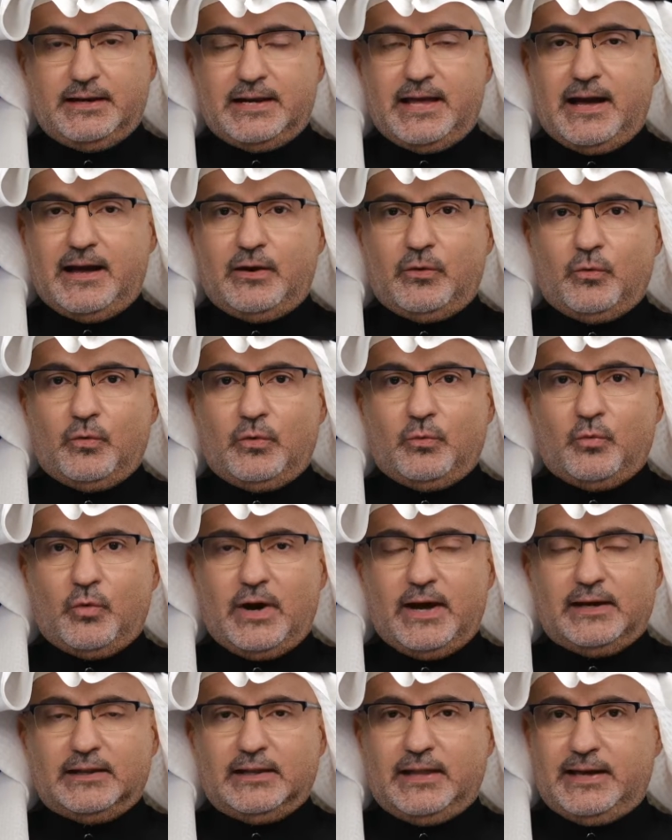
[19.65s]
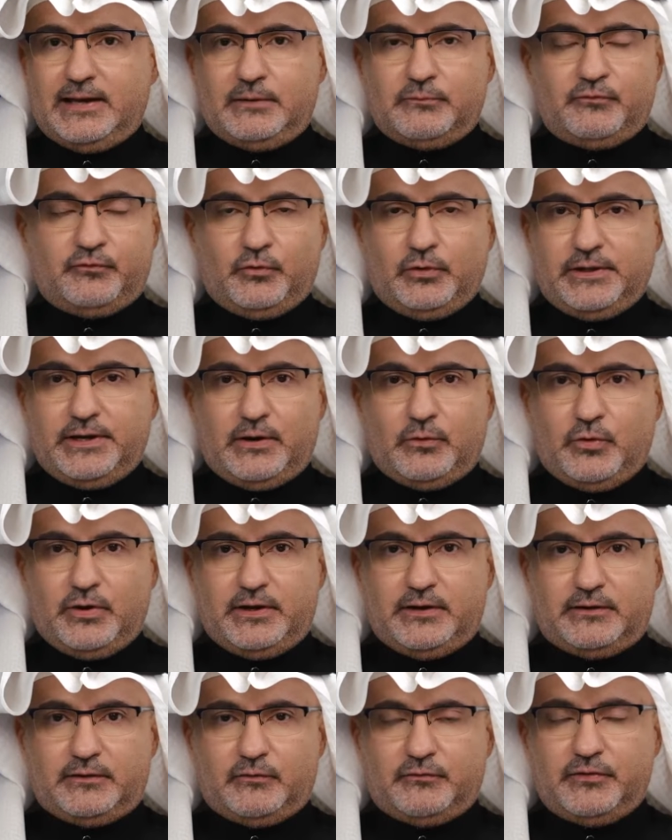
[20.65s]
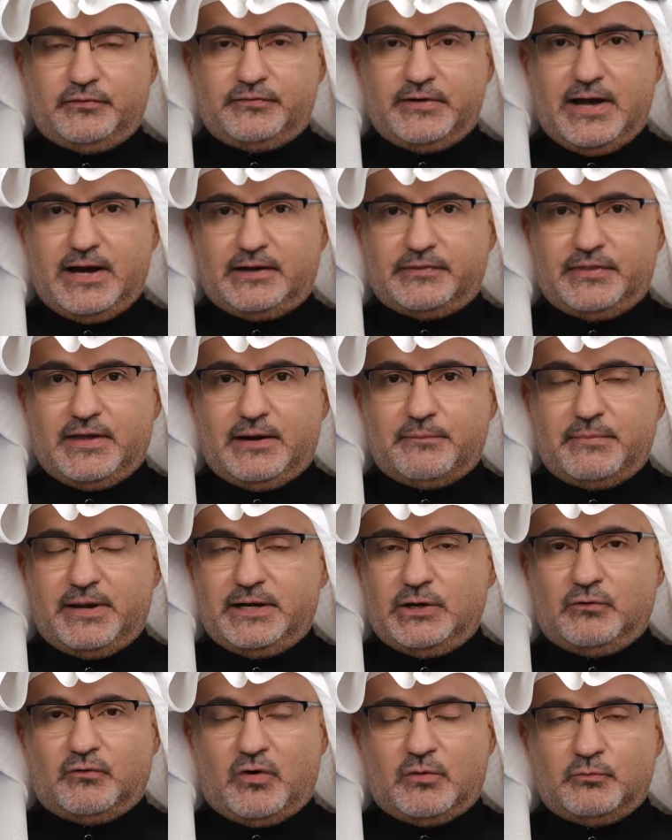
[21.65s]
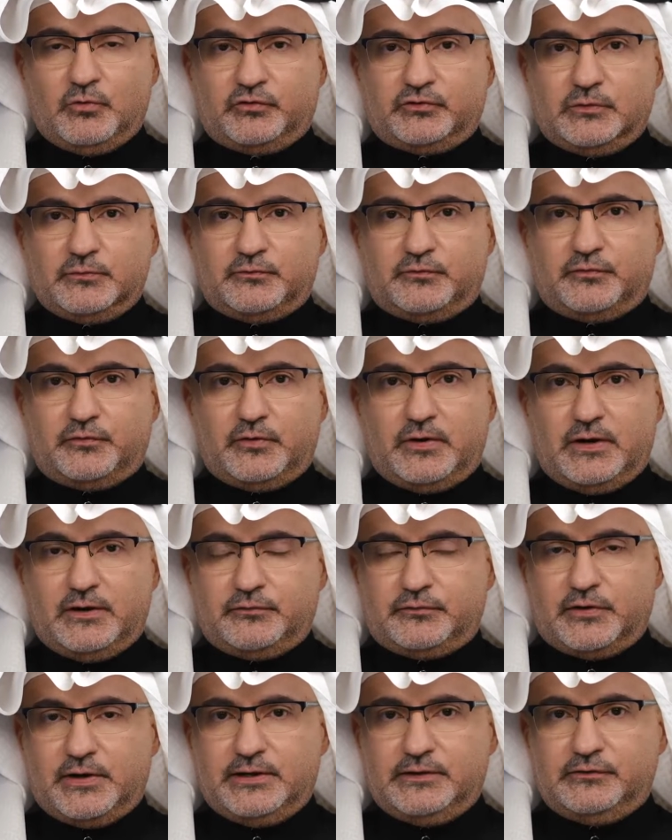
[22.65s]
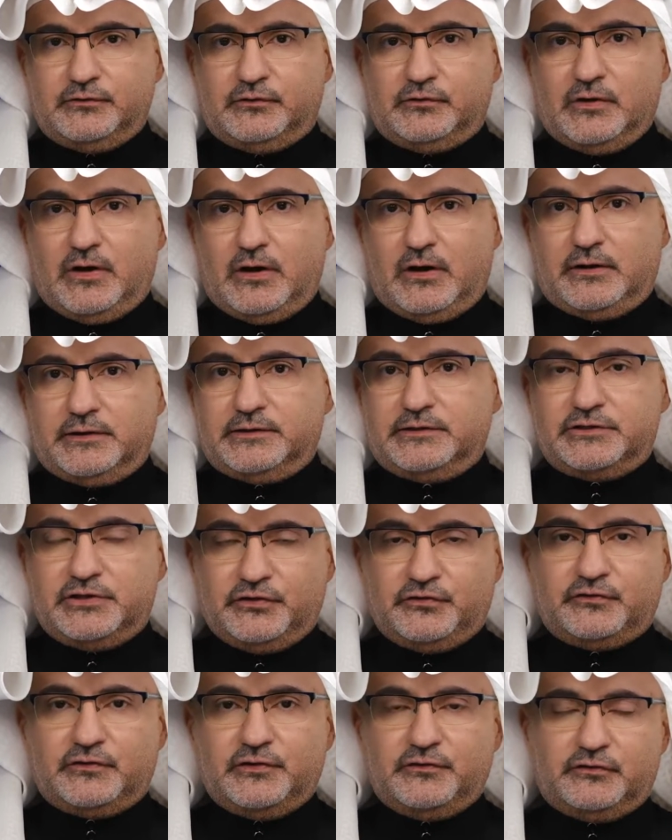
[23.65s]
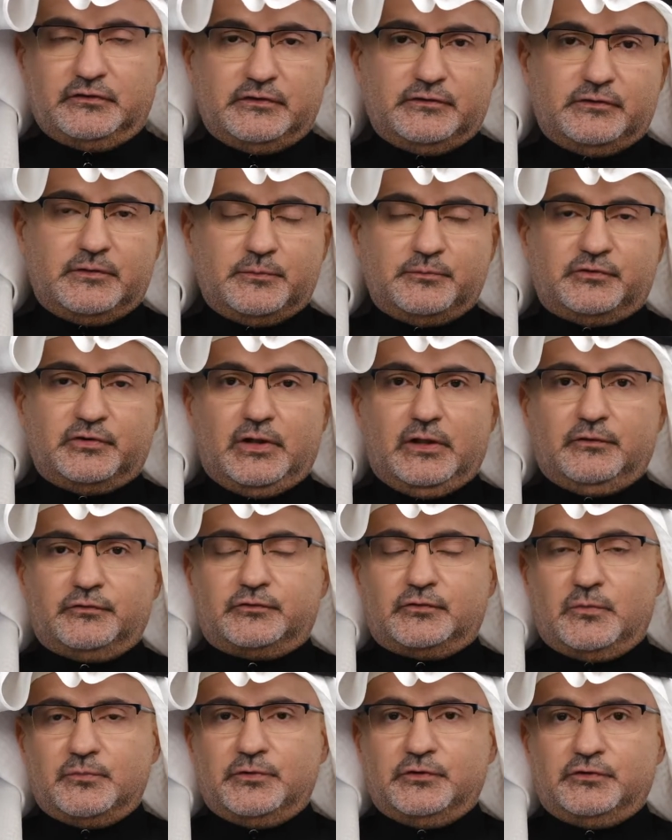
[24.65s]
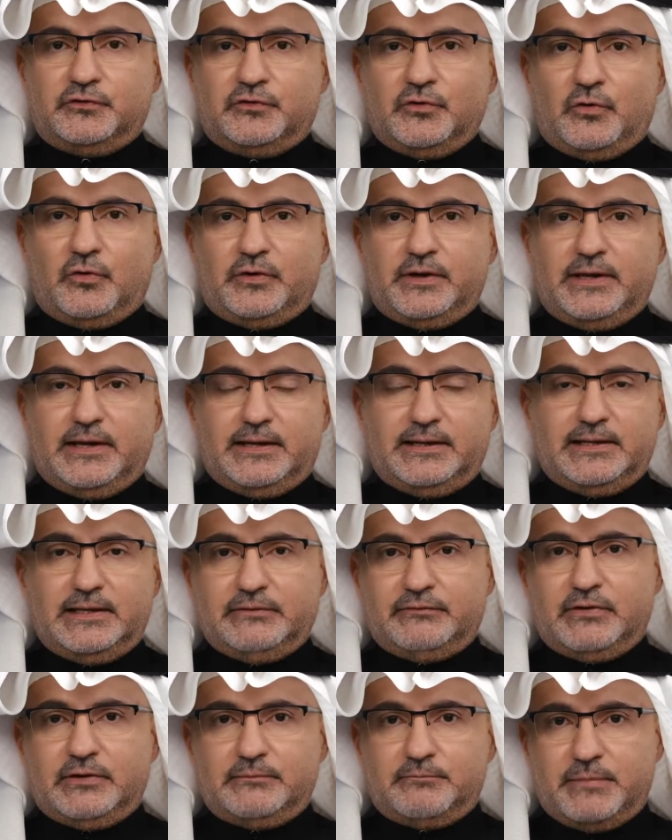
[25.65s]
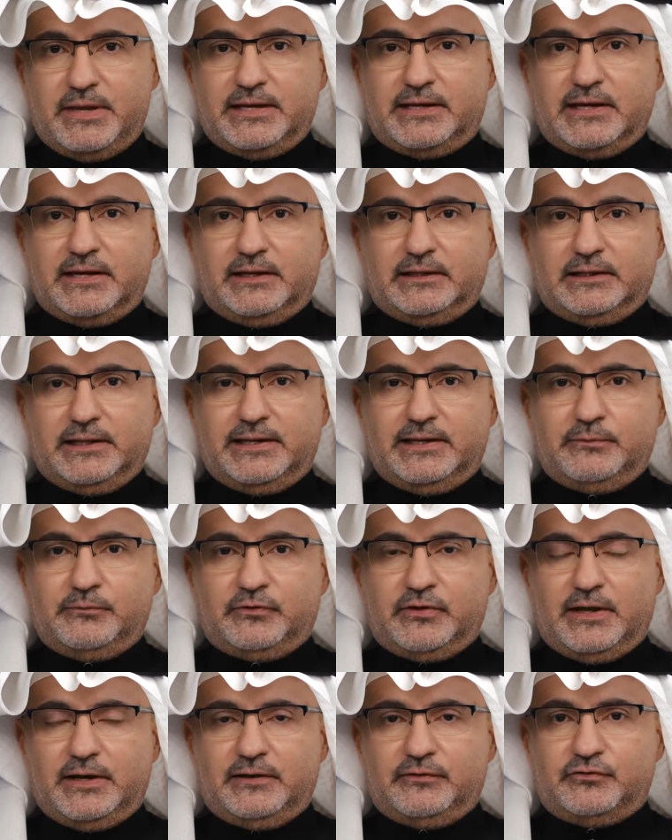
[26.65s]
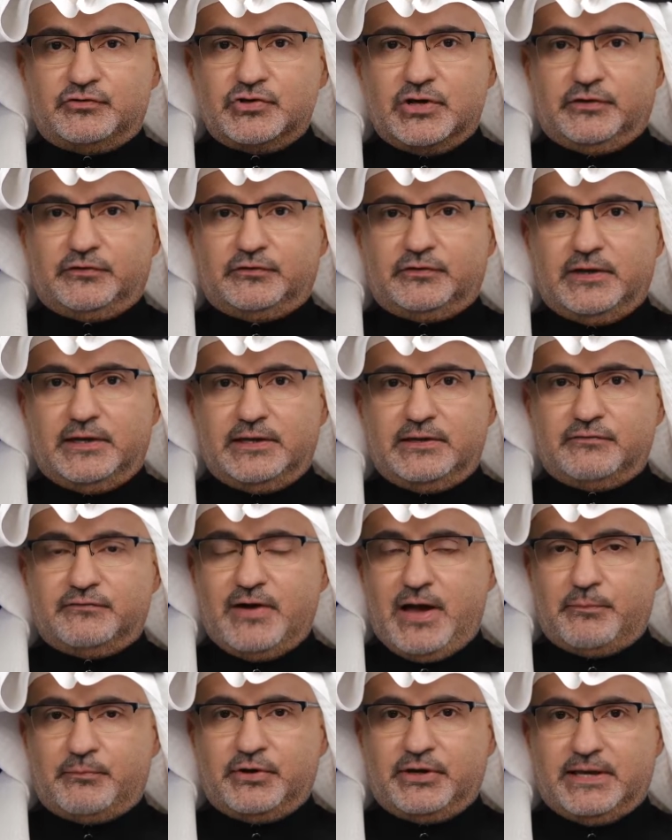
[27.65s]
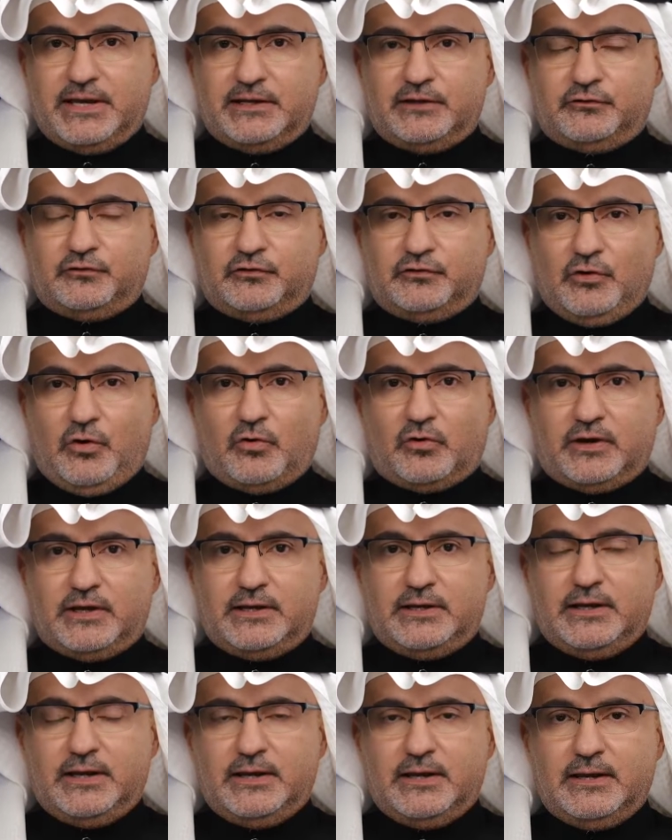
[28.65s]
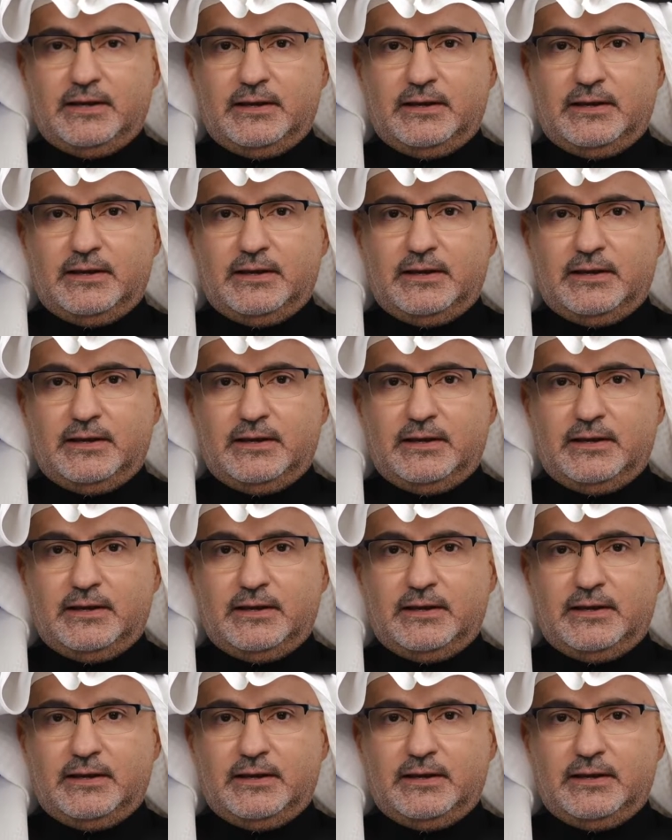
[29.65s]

Now, while I am fully aware of the fact that many of our Muslim friends are distancing themselves from this story and even making claims that it's just a fabricated story,